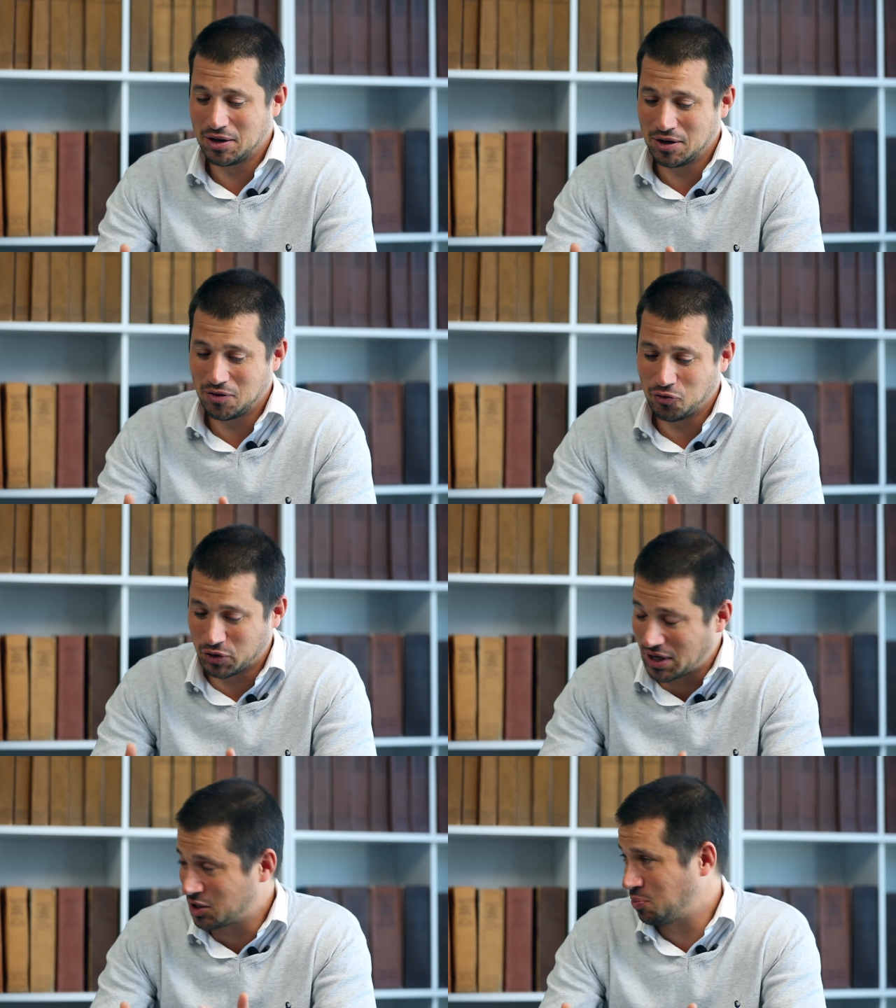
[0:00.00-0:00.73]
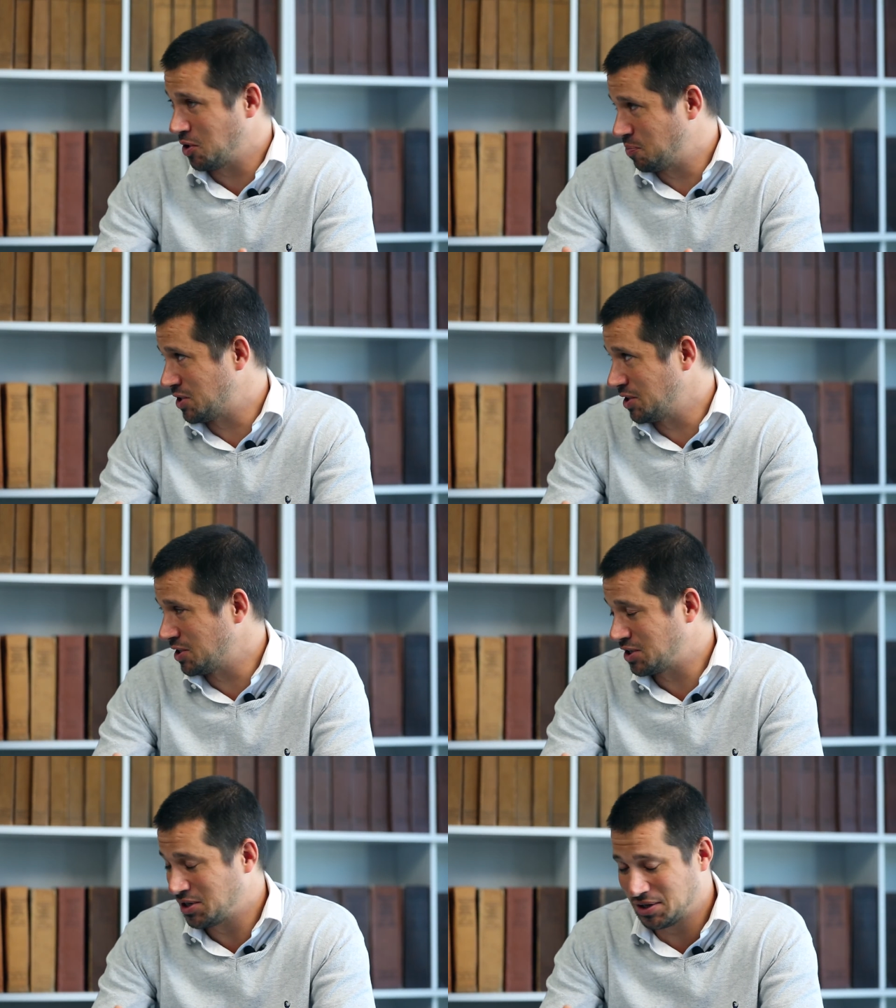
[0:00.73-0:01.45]
For tax
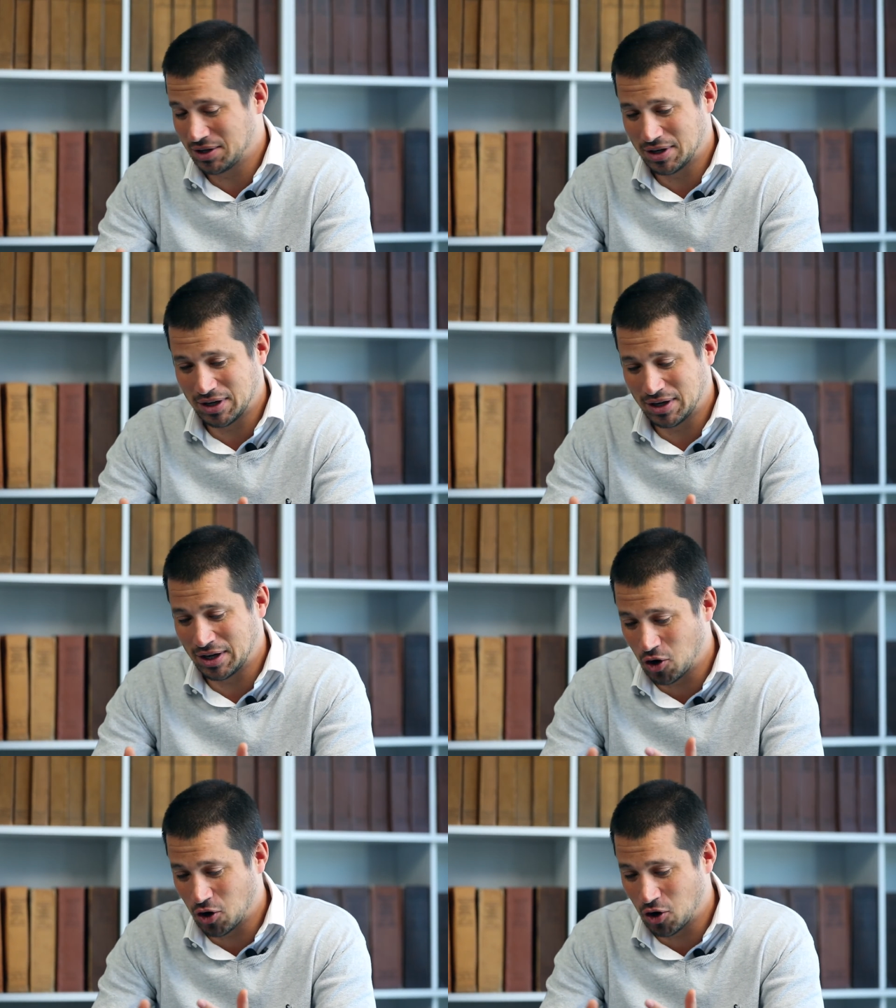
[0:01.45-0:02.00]
purposes, an